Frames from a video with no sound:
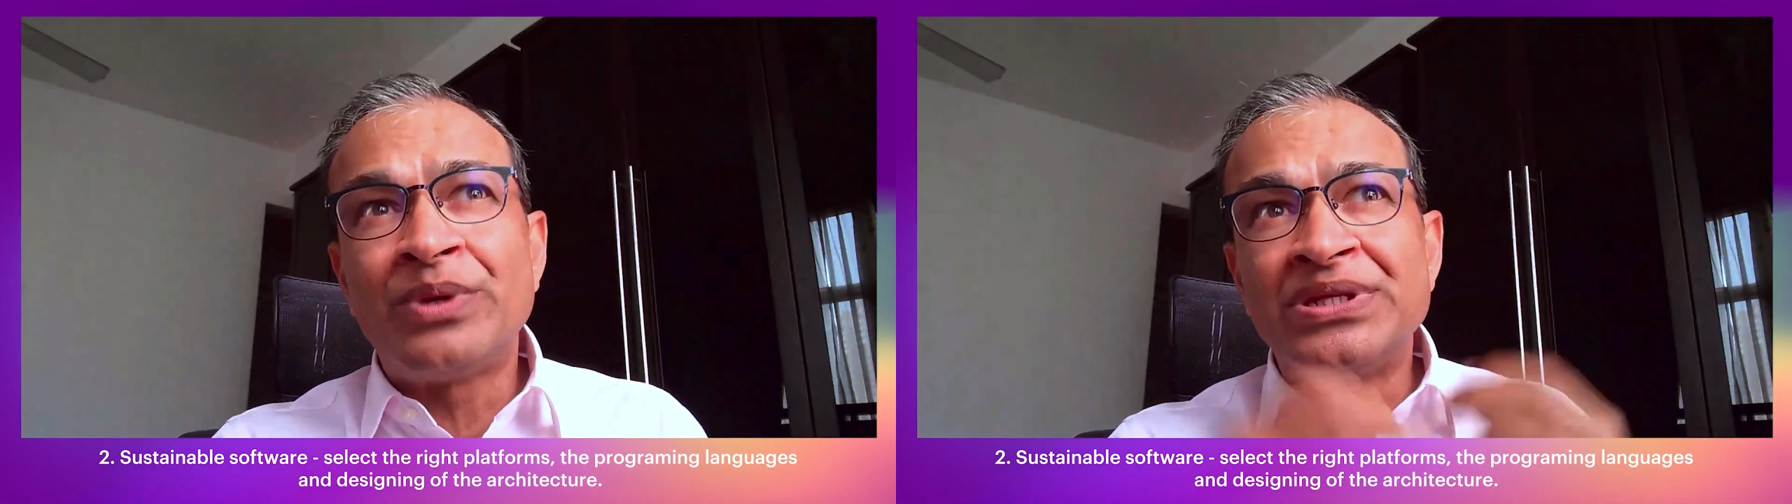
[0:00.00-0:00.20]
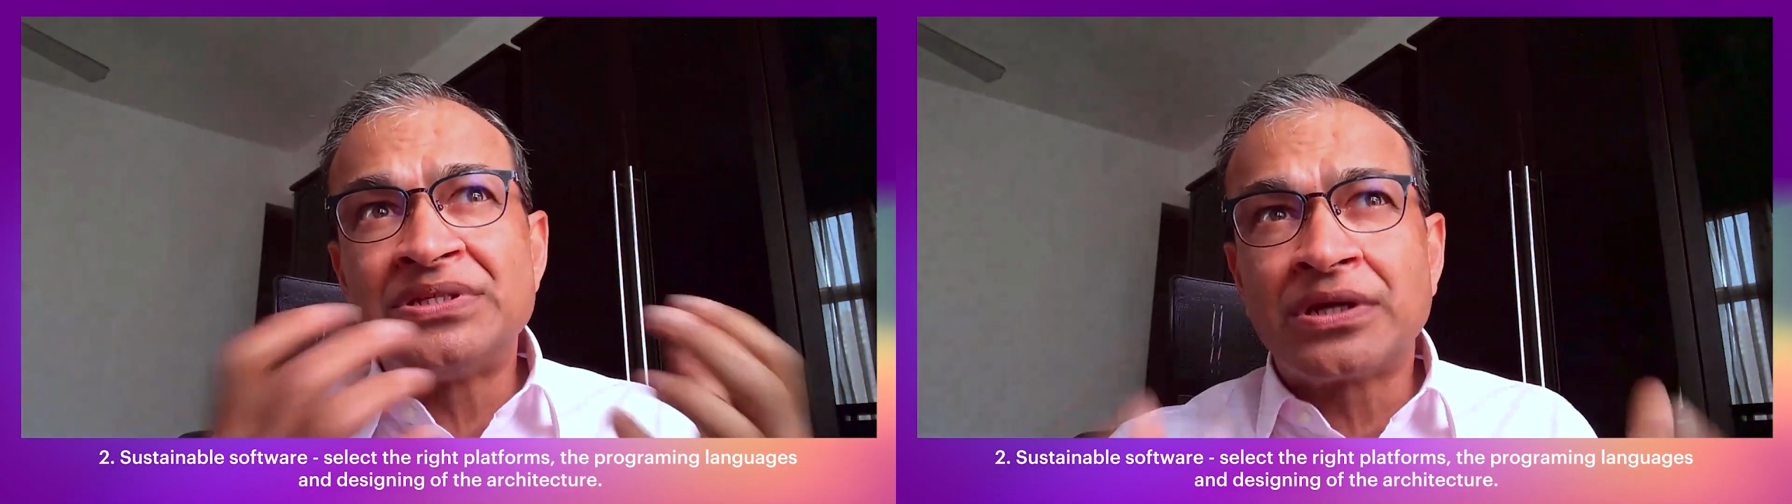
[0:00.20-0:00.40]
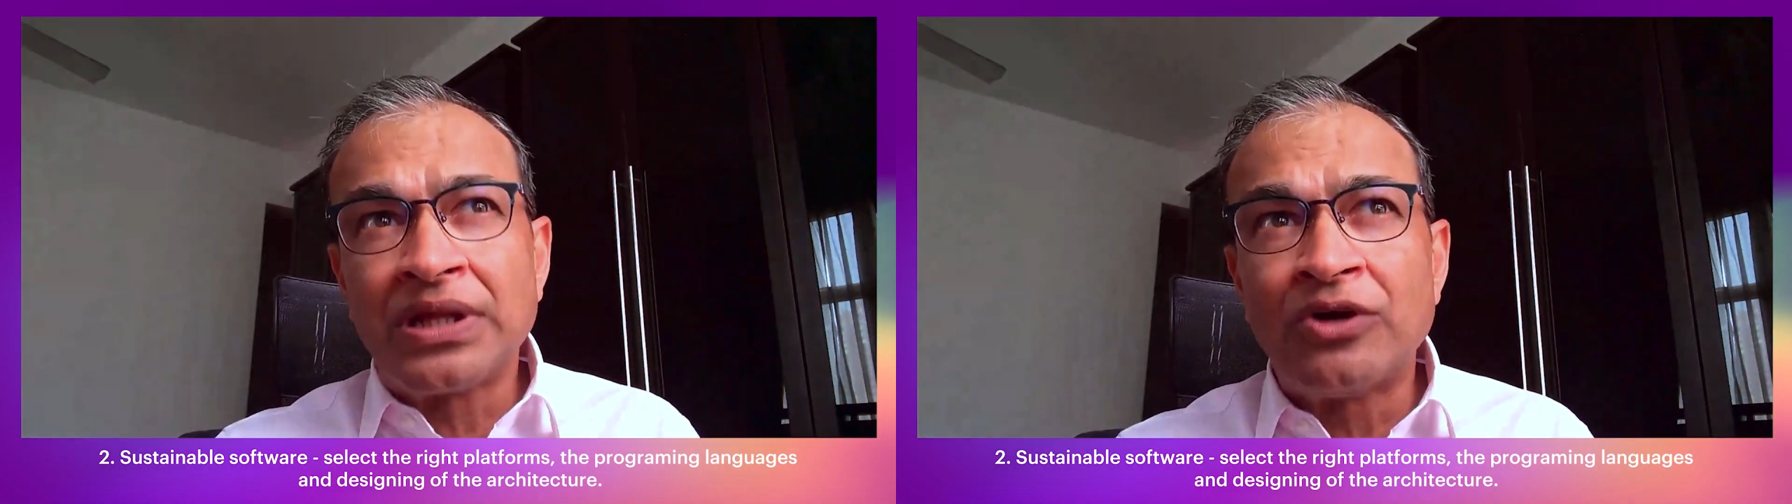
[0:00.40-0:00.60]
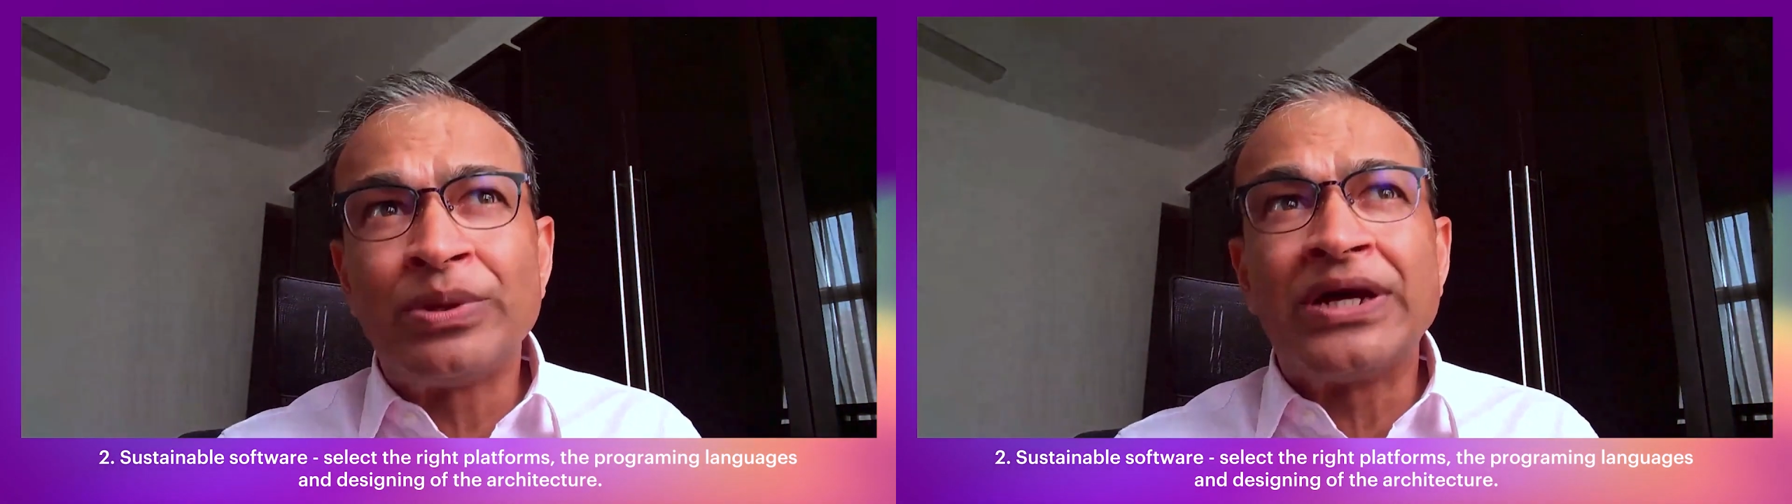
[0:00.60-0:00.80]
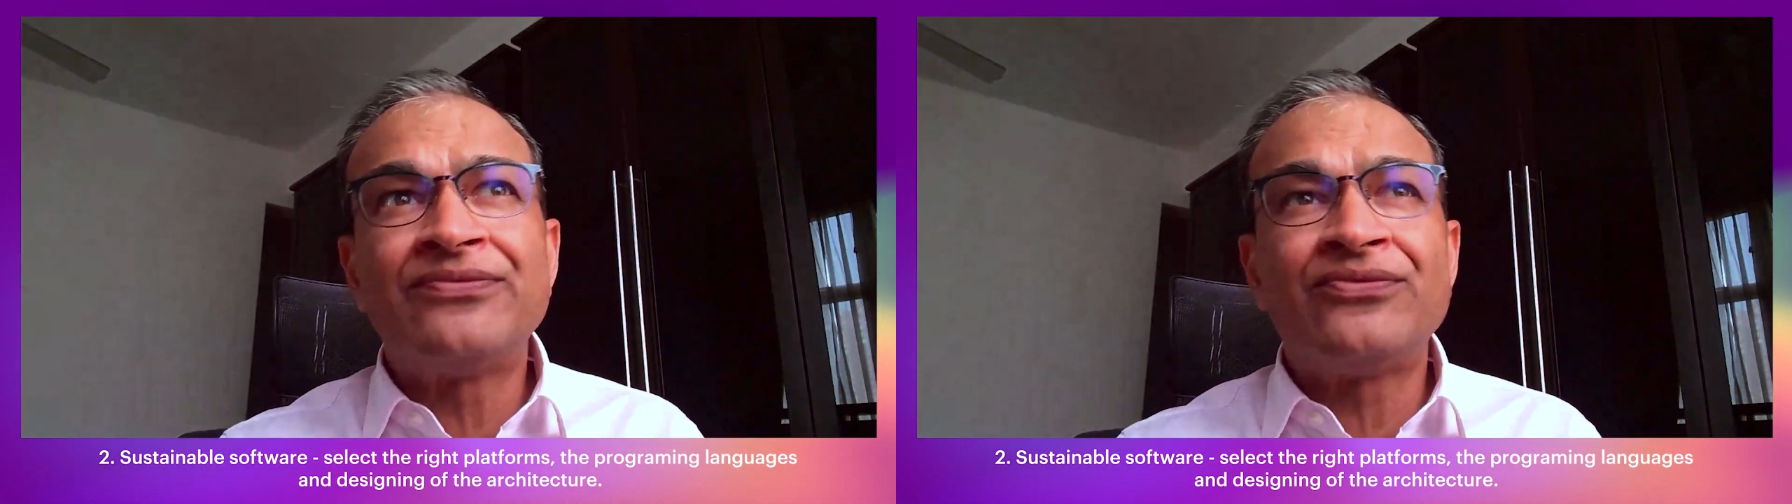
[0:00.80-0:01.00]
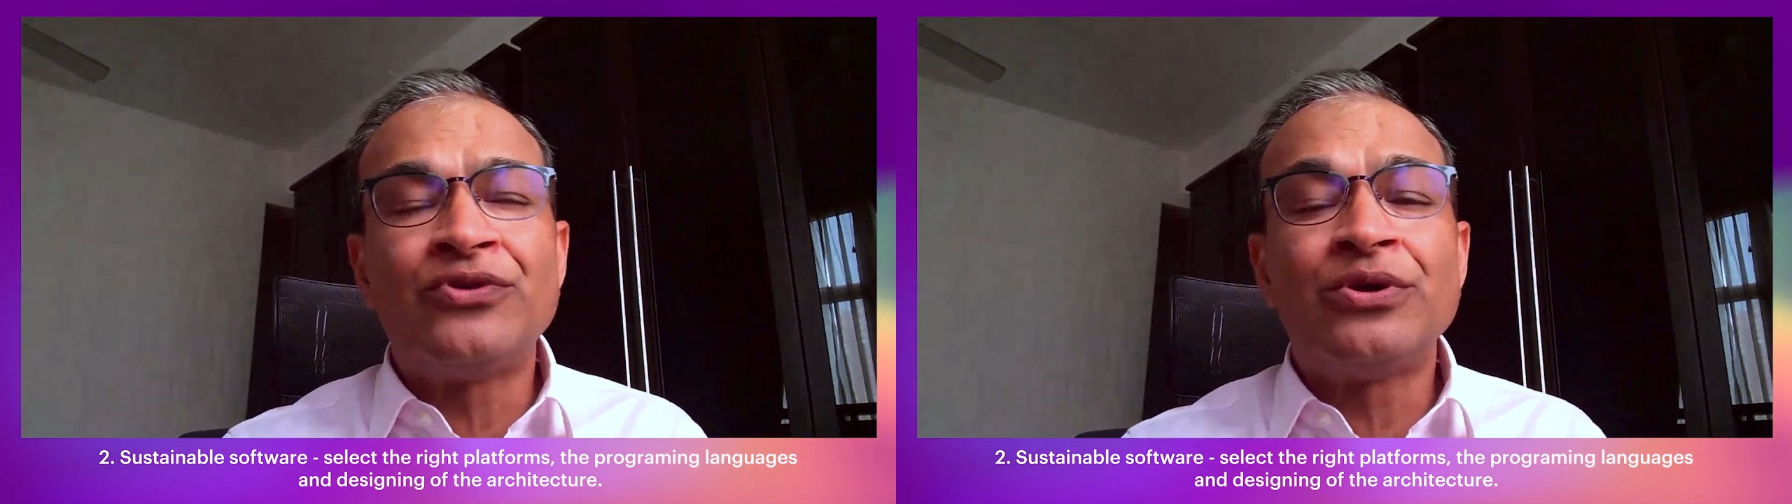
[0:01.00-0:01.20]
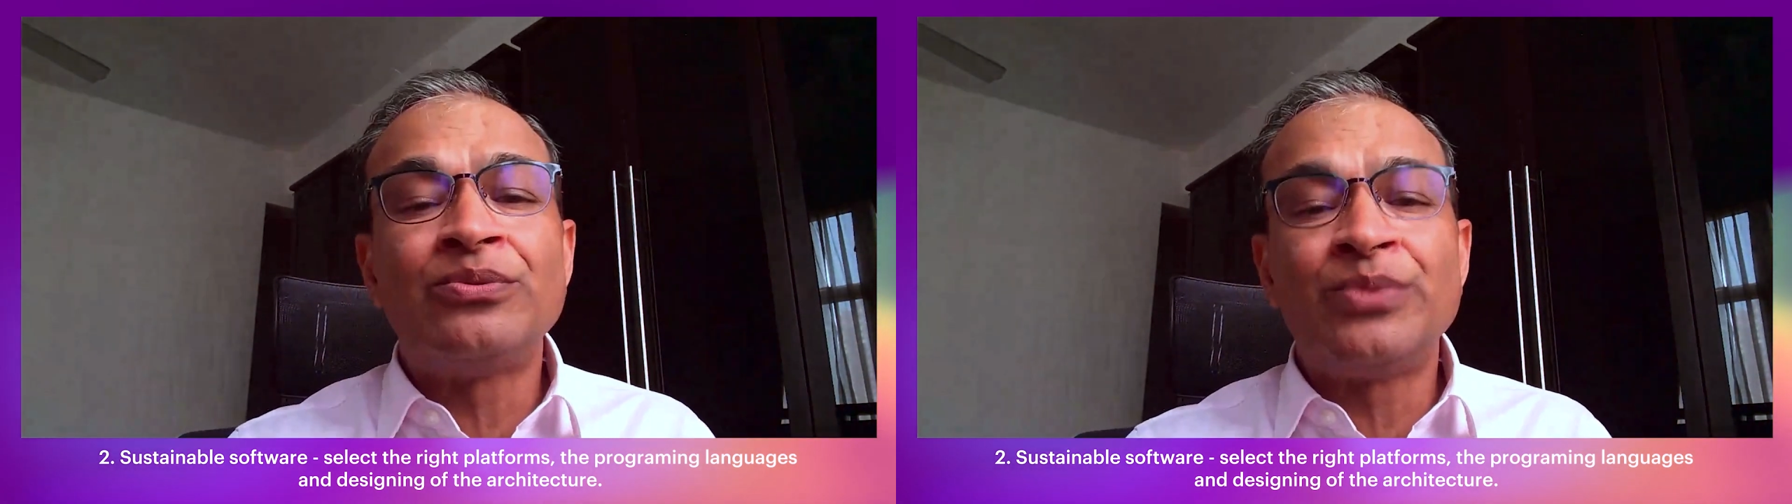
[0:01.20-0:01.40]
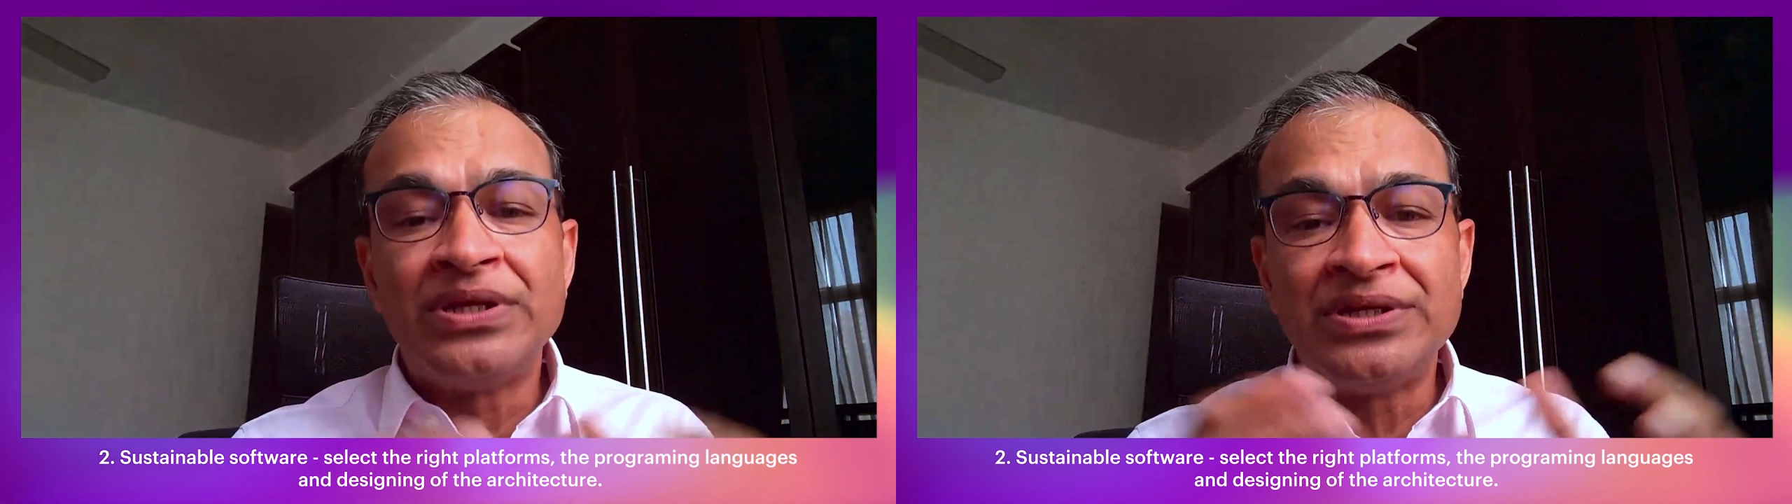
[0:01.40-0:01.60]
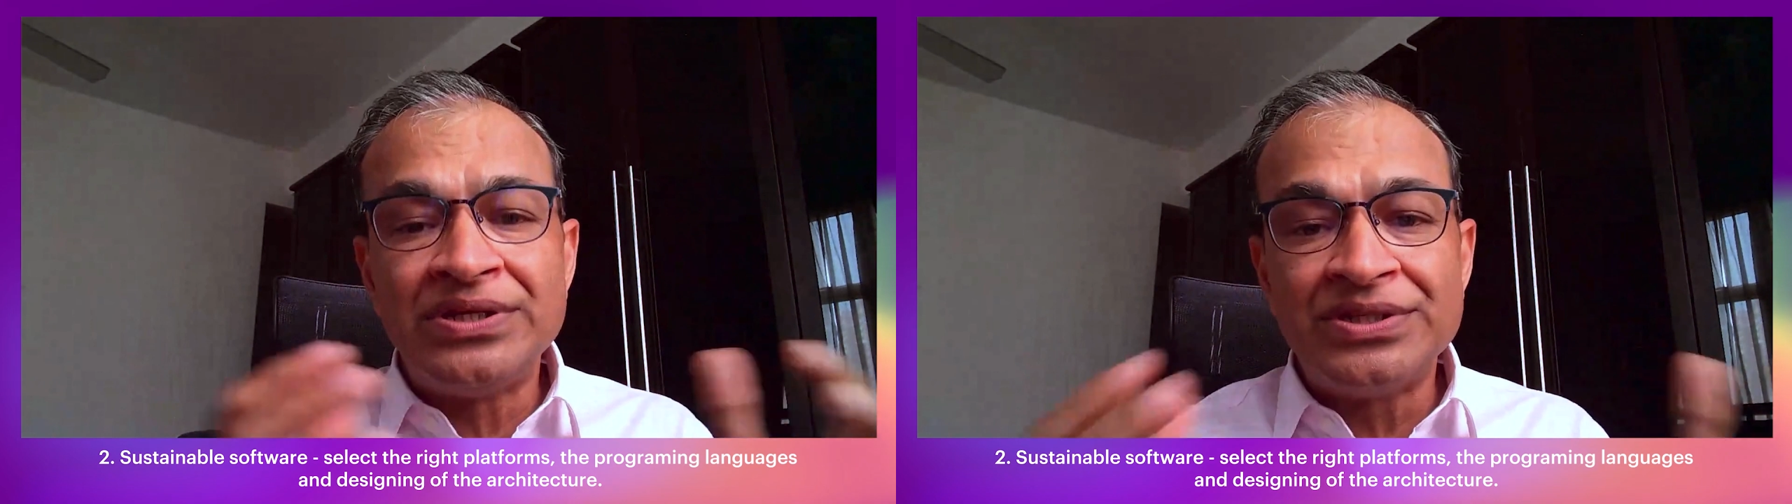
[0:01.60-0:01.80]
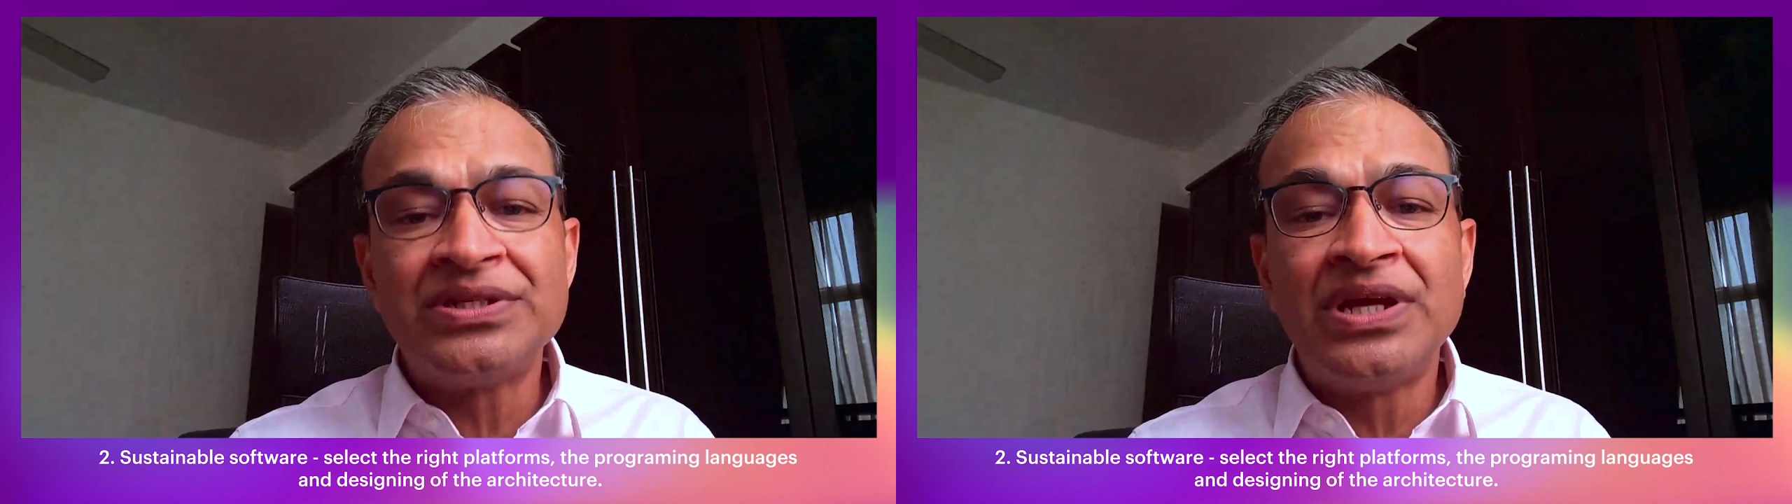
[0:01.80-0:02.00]
whether it's a cloud platform, whether
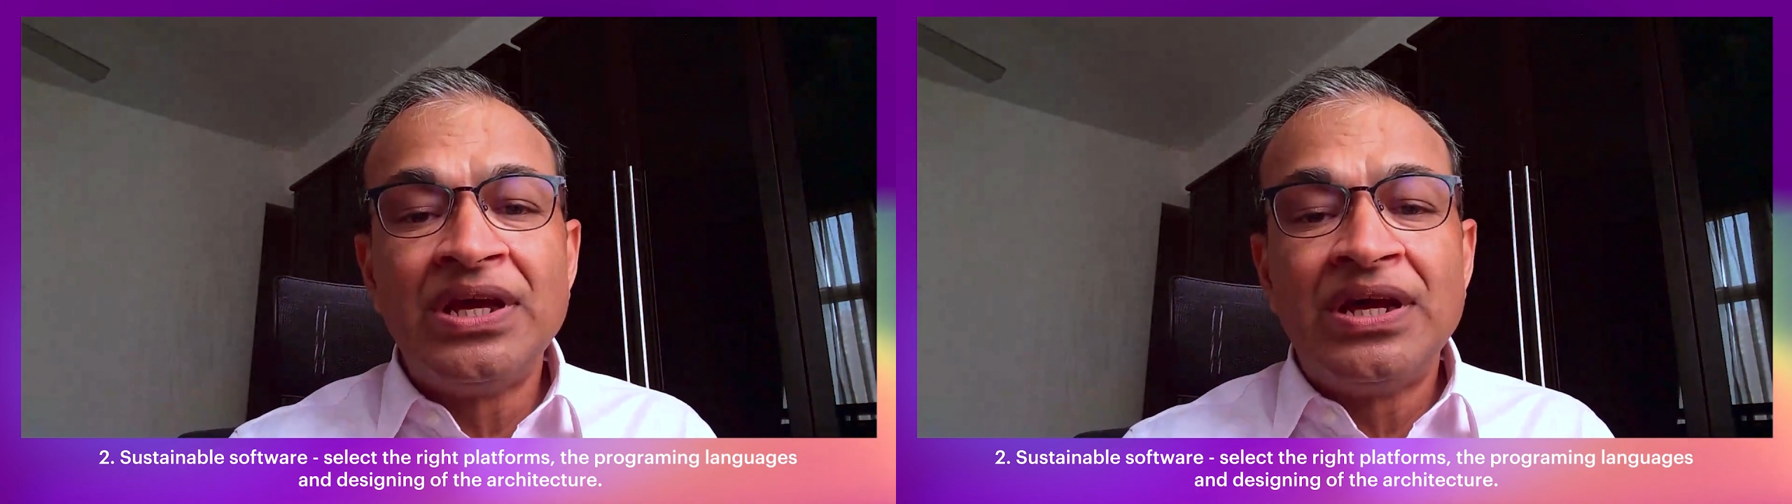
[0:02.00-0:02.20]
it is